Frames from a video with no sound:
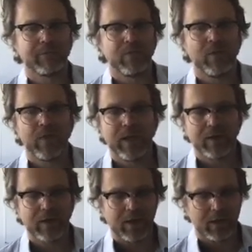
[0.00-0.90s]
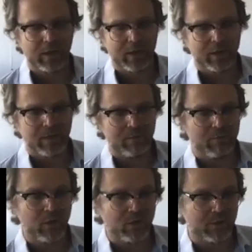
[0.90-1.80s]
there are
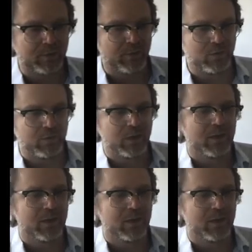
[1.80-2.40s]
multiple,